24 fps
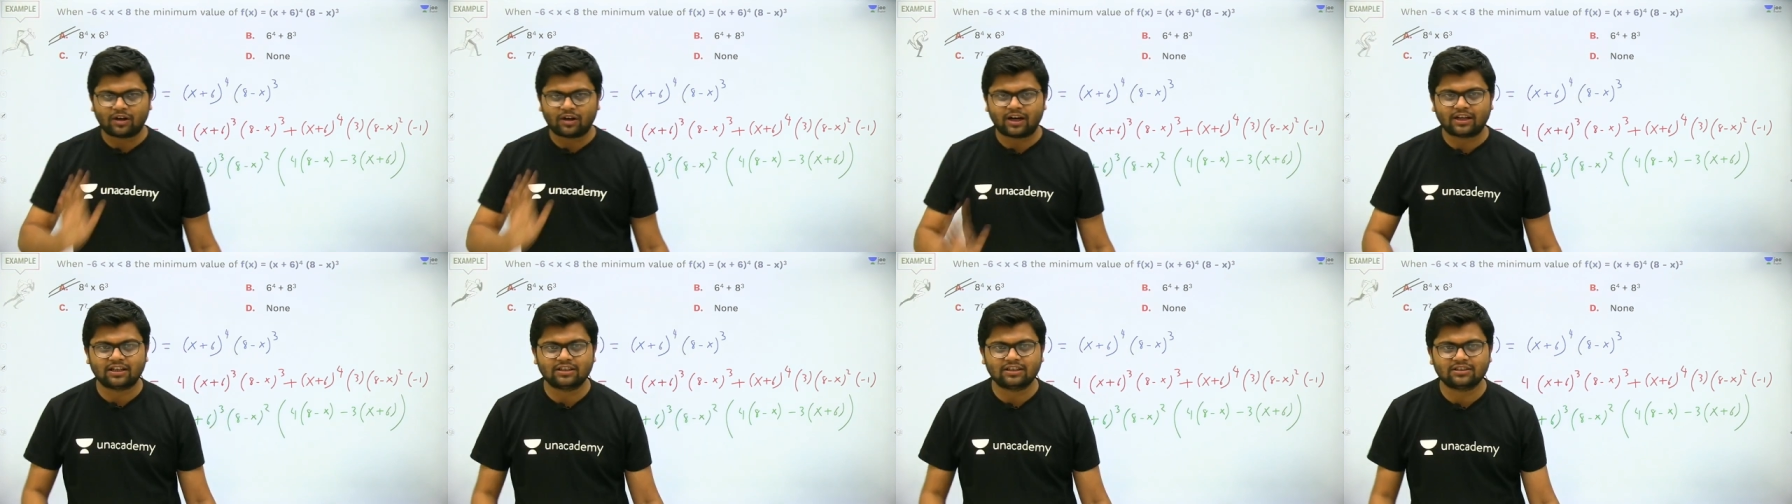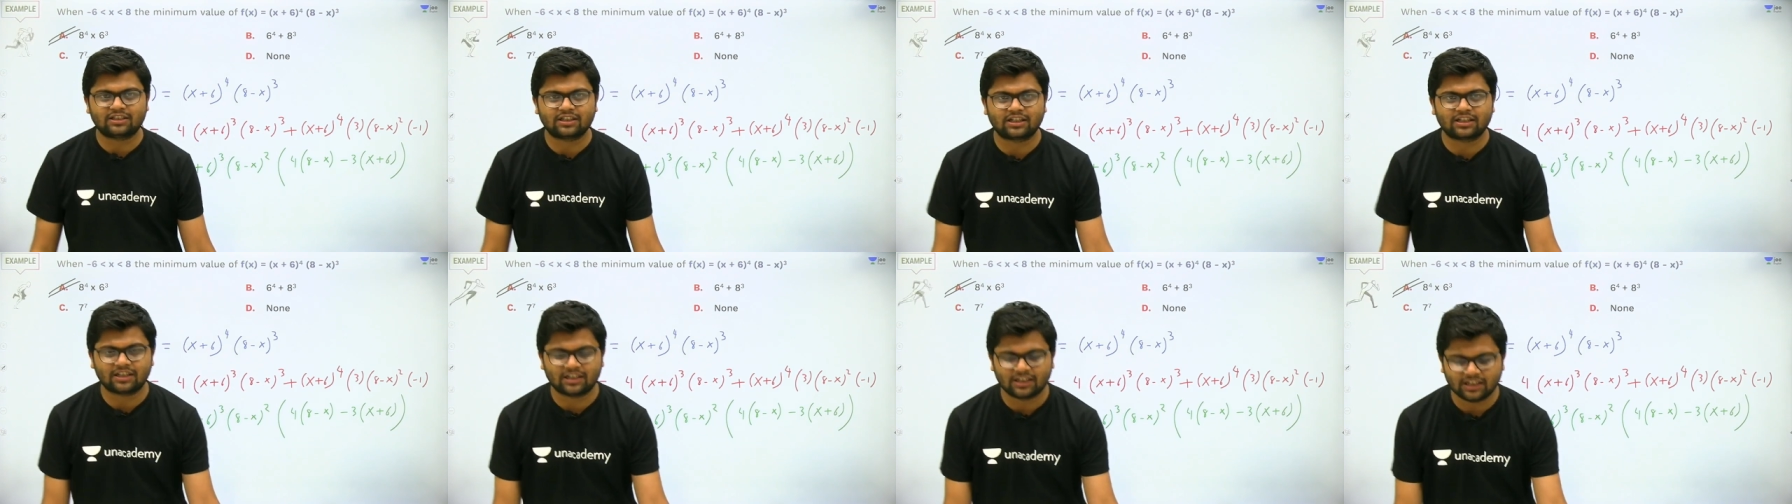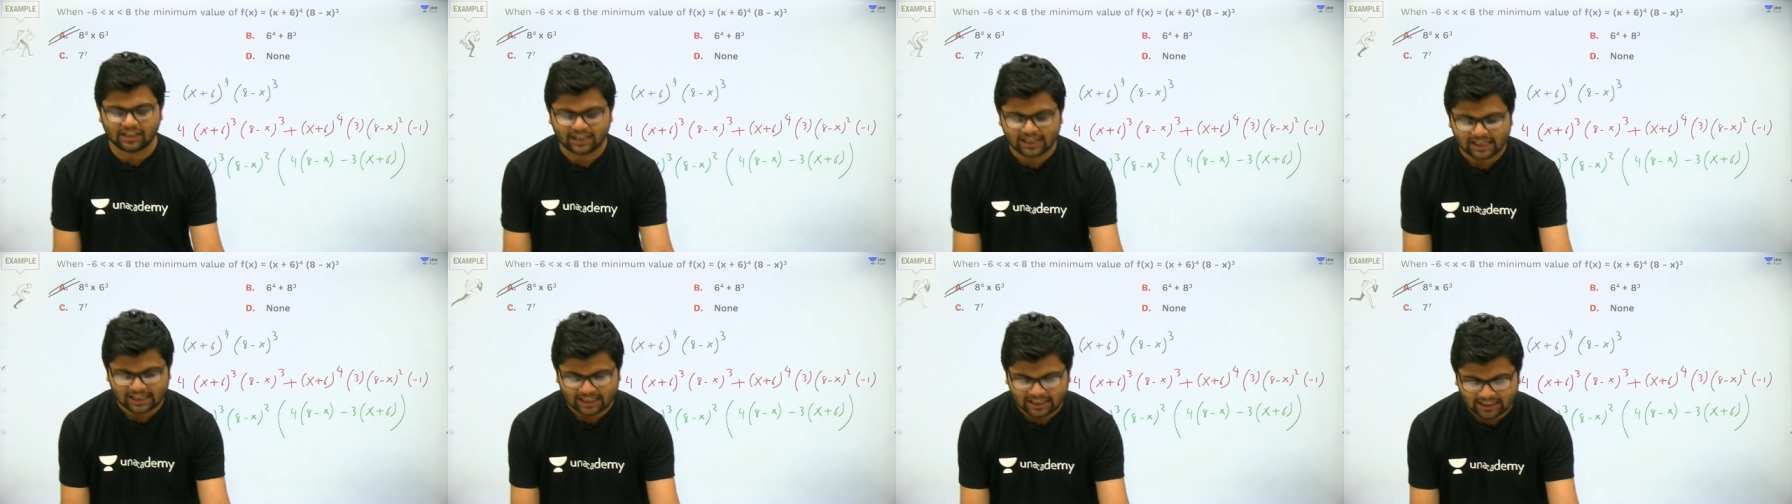of highest
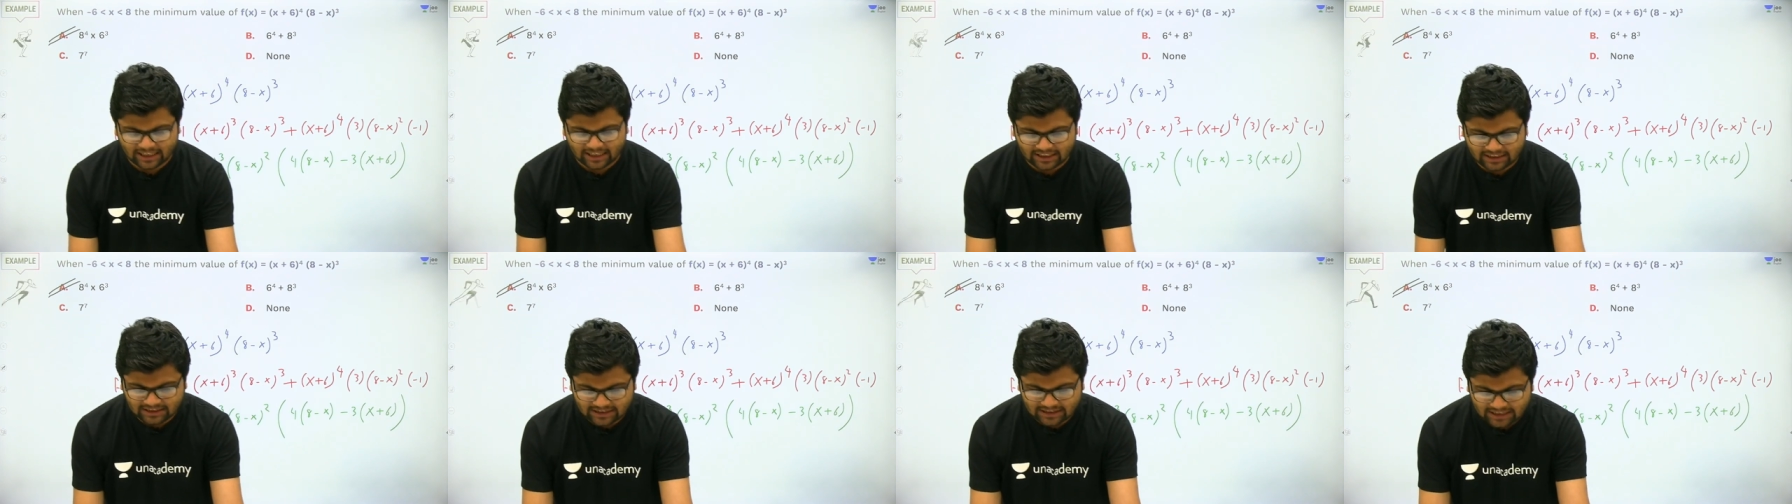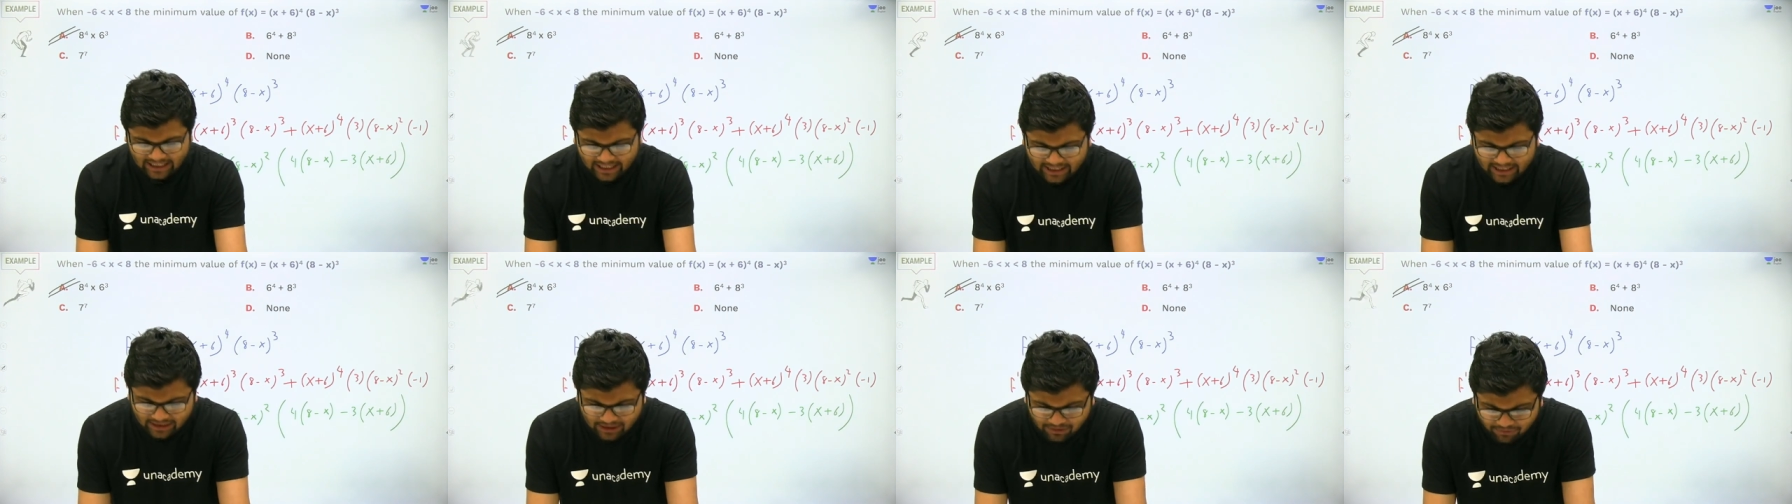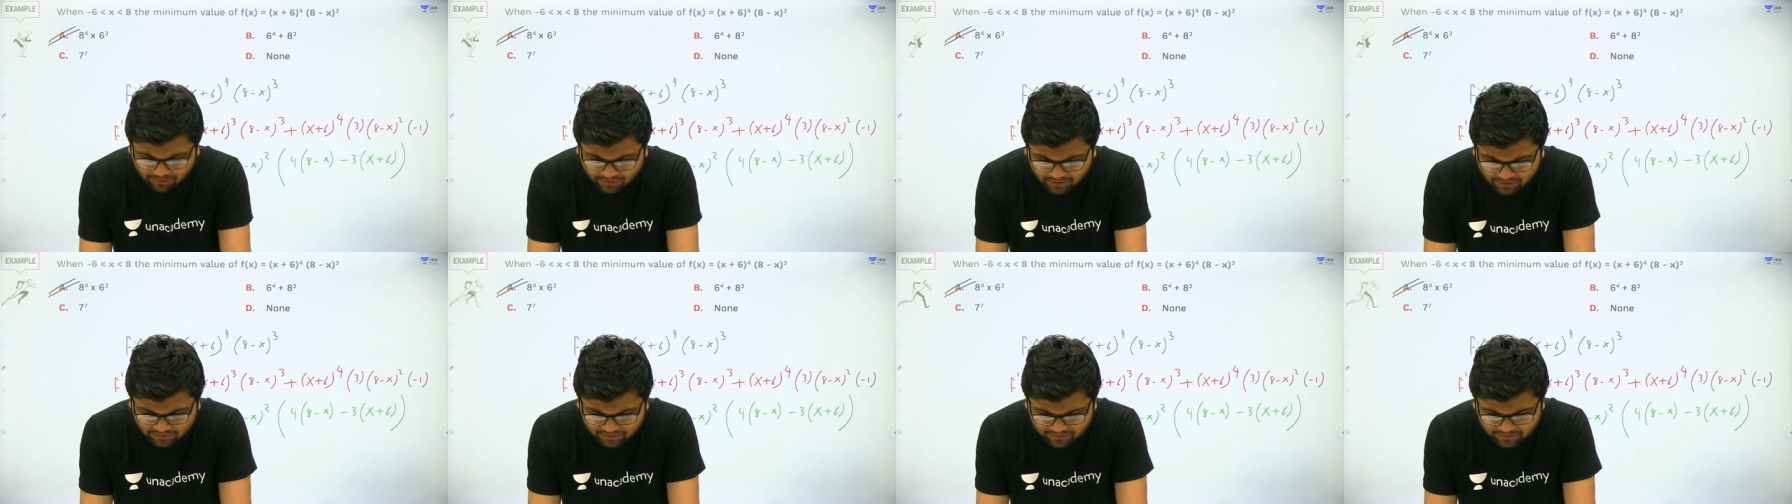degree is
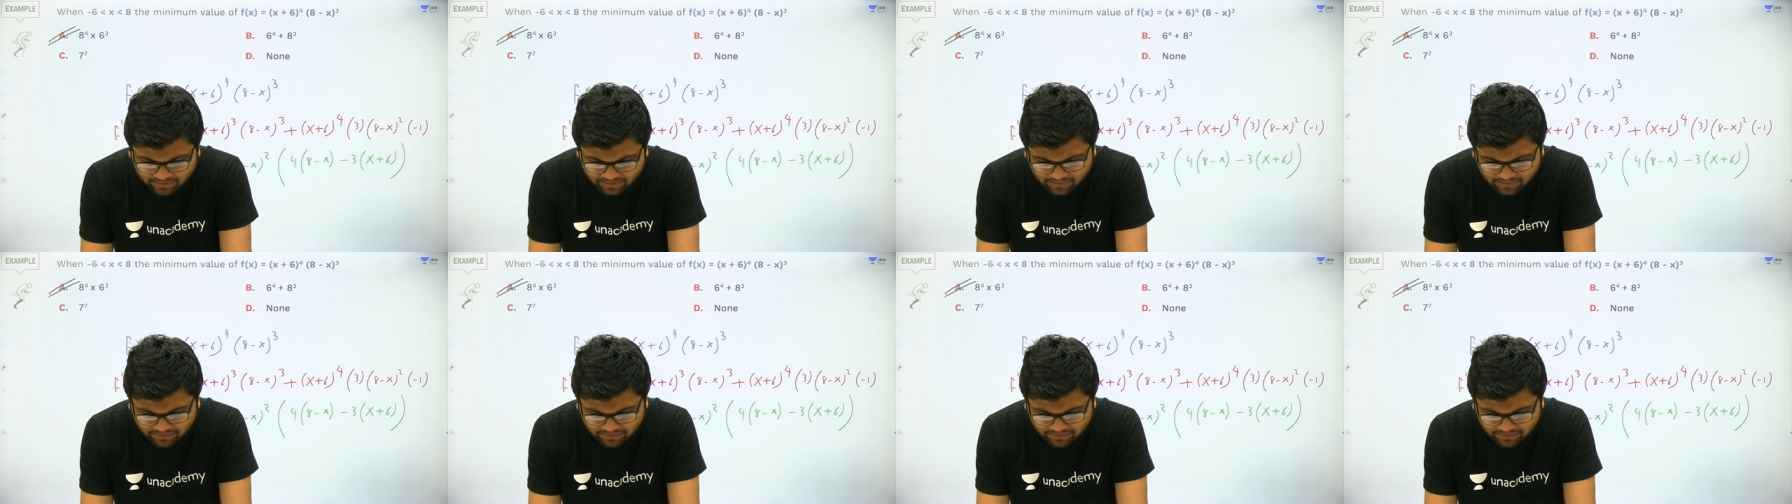negative.